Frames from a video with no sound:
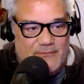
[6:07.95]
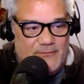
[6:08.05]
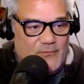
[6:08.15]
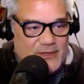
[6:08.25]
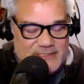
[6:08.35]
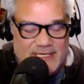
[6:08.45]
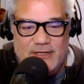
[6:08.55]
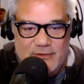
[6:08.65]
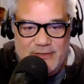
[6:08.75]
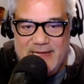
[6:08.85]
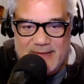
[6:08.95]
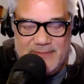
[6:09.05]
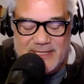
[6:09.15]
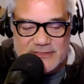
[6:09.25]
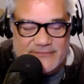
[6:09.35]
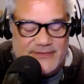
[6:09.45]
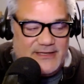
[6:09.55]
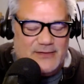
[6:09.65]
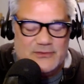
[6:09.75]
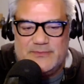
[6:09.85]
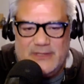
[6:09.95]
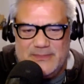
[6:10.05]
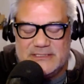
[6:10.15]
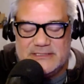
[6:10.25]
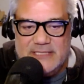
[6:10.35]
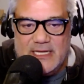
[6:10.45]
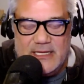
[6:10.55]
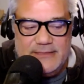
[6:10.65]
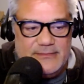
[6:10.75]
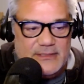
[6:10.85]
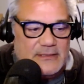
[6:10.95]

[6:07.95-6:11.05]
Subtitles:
Once I knew he had Pennsylvania, it was pretty much done.